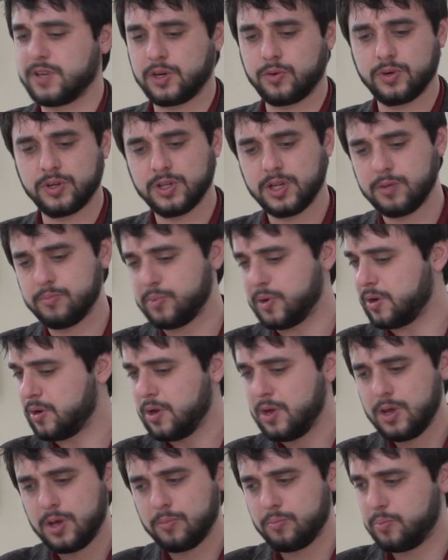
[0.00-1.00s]
frequently, but
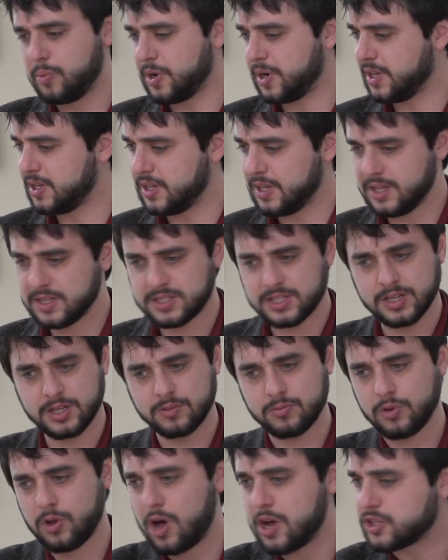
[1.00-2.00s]
it is
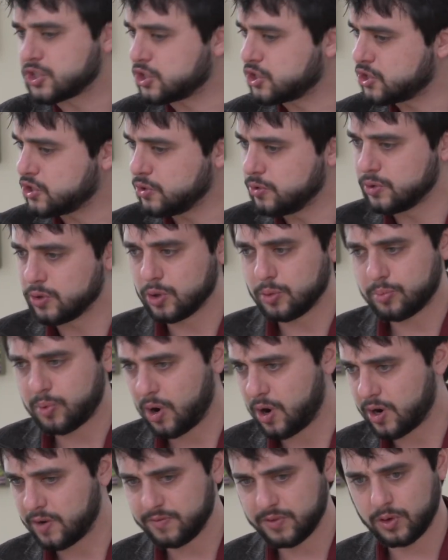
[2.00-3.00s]
a longitudinal
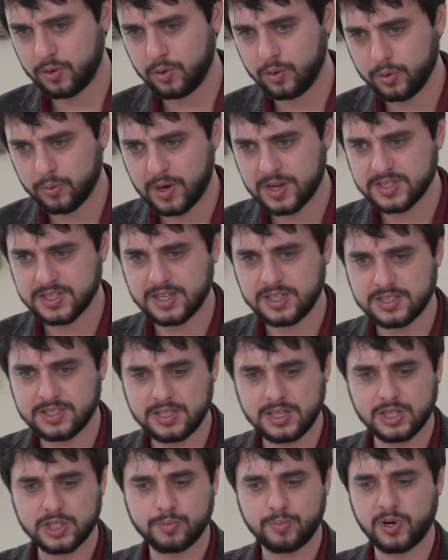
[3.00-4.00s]
part of the whole
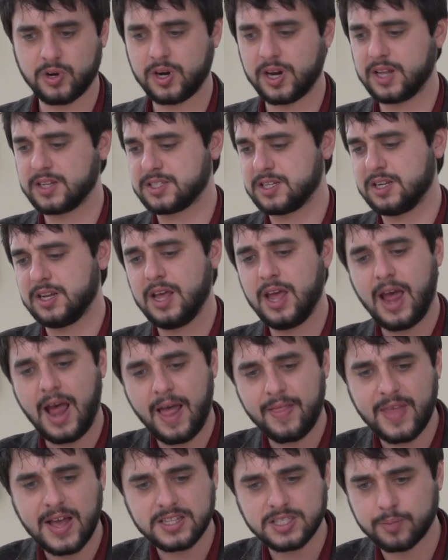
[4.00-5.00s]
residency experience, and
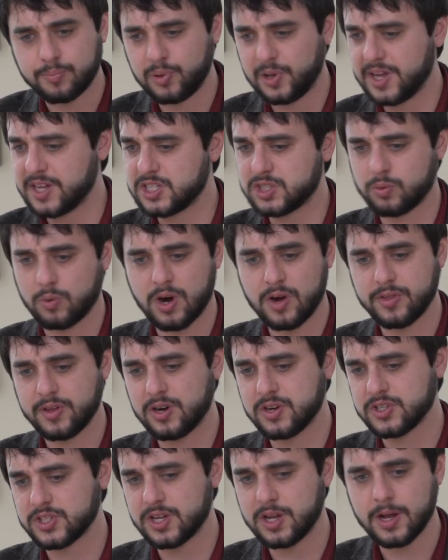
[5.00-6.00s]
that's a place where
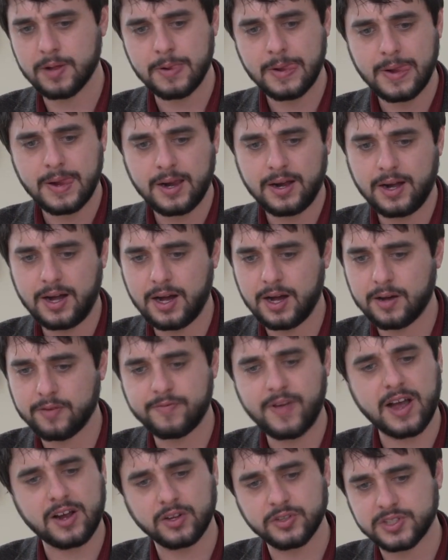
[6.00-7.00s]
there's a
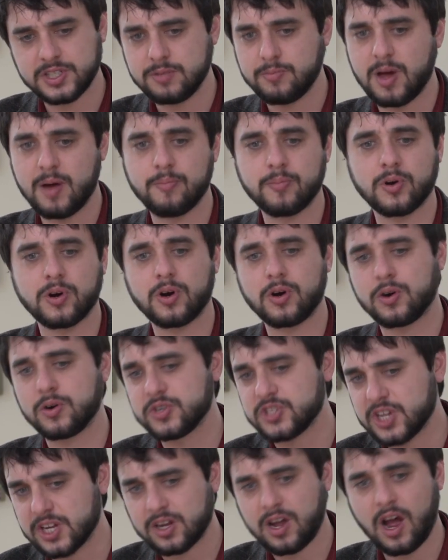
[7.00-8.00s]
faculty member
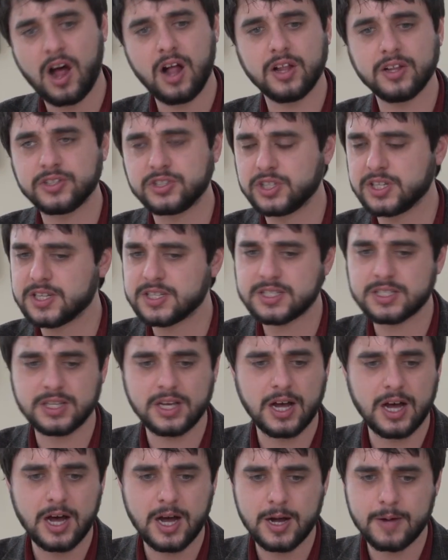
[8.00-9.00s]
or psychologist
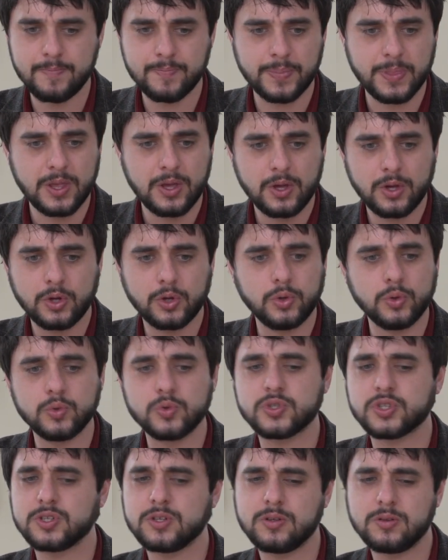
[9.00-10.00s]

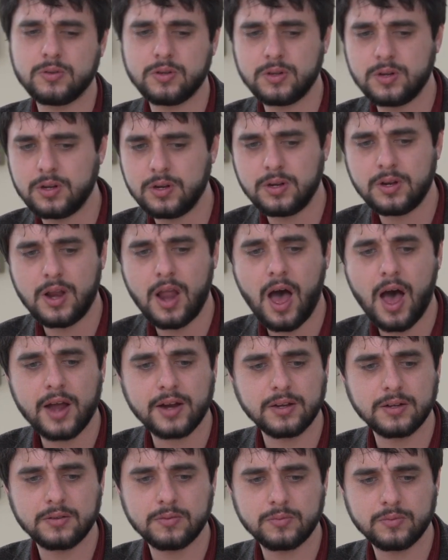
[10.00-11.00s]
who's
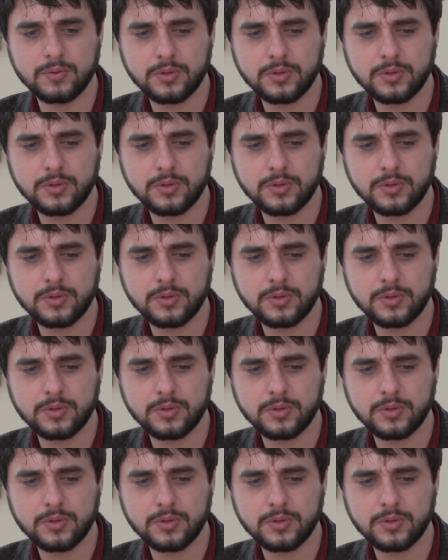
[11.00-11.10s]
not